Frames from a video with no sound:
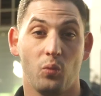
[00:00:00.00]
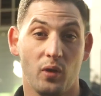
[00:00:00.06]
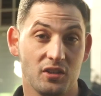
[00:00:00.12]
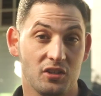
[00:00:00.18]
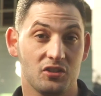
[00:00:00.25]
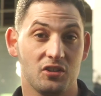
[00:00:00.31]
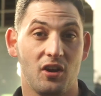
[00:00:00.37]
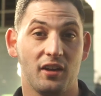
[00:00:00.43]
when
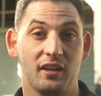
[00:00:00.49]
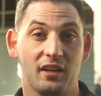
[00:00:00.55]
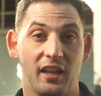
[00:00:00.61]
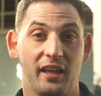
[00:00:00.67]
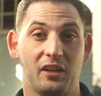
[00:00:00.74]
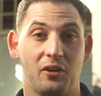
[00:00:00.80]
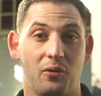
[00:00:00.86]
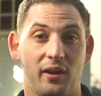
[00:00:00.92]
designed and
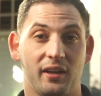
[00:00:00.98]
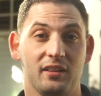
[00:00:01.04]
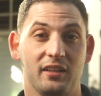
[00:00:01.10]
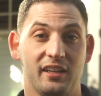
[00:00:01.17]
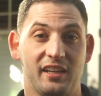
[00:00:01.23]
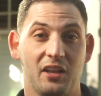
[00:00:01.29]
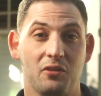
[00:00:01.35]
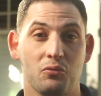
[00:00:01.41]
laid
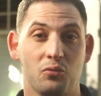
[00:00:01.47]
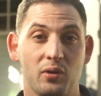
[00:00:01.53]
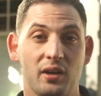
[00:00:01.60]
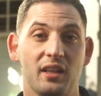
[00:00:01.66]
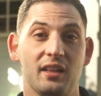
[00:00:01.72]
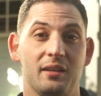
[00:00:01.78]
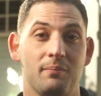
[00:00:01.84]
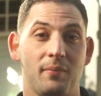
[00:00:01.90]
correctly, can
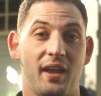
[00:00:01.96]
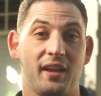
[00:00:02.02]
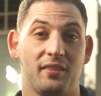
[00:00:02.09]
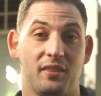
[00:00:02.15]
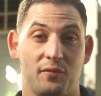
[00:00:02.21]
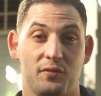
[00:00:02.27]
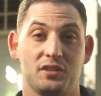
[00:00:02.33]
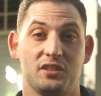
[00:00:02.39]
really make
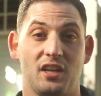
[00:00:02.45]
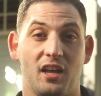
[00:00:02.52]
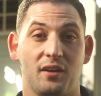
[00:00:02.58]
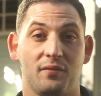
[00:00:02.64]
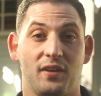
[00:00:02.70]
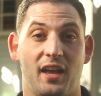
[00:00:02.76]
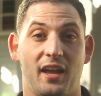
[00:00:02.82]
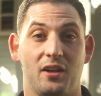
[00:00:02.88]
the facade
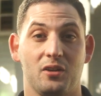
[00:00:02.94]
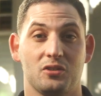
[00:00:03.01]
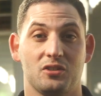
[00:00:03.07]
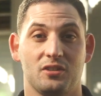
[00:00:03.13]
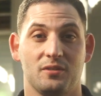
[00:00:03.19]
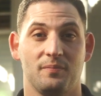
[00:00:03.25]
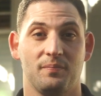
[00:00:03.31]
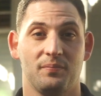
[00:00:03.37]
of a
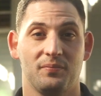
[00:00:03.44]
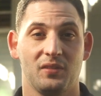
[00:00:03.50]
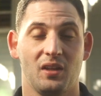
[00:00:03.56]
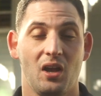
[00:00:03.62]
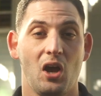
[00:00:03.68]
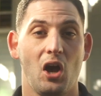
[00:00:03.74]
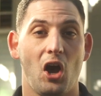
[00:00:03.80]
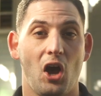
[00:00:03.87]
house.
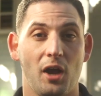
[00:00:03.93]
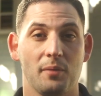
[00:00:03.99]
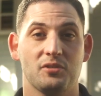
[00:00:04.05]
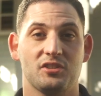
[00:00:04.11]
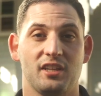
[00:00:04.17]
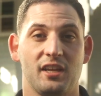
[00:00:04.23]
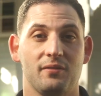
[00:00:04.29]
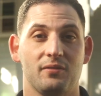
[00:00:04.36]
I'm
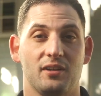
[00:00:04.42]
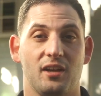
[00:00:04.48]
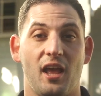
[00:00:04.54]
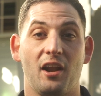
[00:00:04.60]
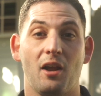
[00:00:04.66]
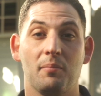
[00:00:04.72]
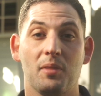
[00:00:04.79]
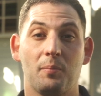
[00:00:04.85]
Stephen
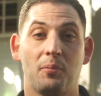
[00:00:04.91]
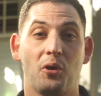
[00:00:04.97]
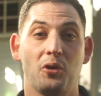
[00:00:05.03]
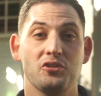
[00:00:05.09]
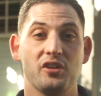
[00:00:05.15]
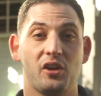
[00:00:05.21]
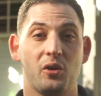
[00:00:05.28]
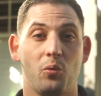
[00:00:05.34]
and I'm the
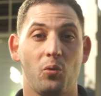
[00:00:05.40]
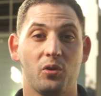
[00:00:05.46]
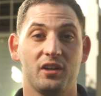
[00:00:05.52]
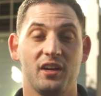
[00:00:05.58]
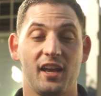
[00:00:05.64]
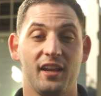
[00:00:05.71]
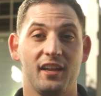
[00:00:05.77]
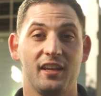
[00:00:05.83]
project
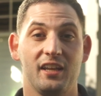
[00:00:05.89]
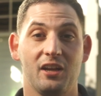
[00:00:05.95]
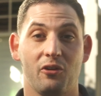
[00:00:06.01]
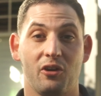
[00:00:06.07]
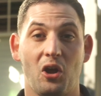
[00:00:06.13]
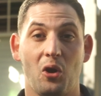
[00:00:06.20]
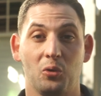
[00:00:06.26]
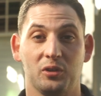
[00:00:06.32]
coordinator here
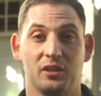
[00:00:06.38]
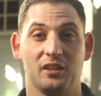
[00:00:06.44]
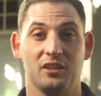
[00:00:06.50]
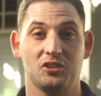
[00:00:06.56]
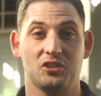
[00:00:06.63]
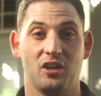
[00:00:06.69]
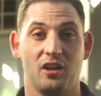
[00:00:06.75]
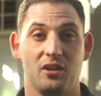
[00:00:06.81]
at Old
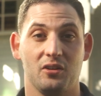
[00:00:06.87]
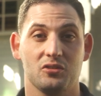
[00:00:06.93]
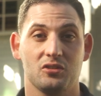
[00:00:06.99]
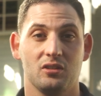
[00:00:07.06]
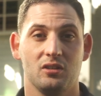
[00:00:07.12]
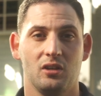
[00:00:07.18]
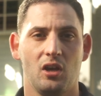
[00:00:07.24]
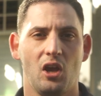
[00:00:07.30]
English Tiles.
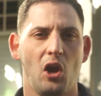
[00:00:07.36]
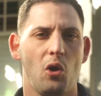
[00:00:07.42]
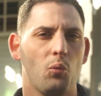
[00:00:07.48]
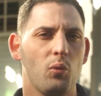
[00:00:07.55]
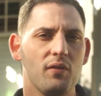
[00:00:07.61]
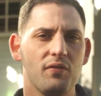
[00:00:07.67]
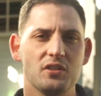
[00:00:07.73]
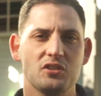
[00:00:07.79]

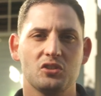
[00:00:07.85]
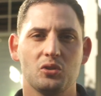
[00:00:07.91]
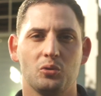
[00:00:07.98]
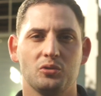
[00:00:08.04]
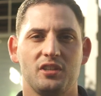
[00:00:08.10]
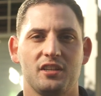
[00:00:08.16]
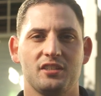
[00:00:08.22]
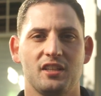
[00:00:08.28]
We've
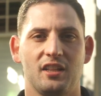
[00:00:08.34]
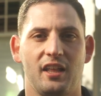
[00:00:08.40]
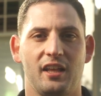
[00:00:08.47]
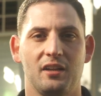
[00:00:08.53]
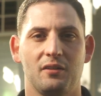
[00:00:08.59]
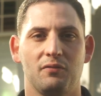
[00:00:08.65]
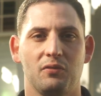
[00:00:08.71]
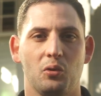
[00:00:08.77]
installed
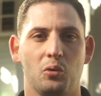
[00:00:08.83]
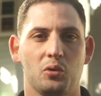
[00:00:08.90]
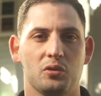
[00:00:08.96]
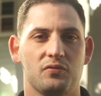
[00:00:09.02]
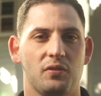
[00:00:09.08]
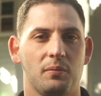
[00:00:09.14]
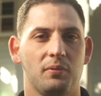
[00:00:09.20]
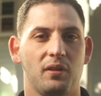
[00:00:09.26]
tessellated floors
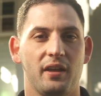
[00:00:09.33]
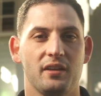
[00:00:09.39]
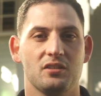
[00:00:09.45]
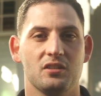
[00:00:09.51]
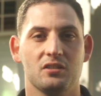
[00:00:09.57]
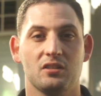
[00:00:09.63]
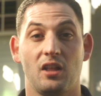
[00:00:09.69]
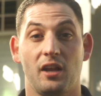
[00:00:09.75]
for
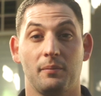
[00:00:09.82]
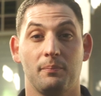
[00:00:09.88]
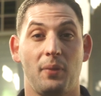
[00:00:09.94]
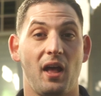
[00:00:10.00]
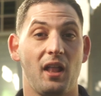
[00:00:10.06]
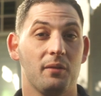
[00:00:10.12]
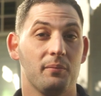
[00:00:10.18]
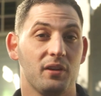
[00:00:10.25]
places like
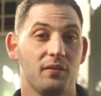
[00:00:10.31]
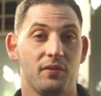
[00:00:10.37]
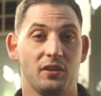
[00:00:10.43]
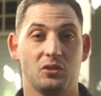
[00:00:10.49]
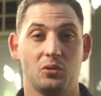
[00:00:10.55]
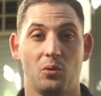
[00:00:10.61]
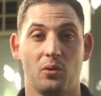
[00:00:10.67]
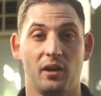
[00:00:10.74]
Parliament of
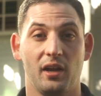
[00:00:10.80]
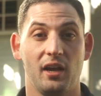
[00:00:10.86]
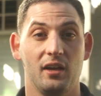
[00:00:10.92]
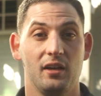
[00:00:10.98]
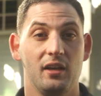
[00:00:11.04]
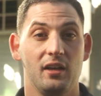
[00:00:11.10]
Victoria,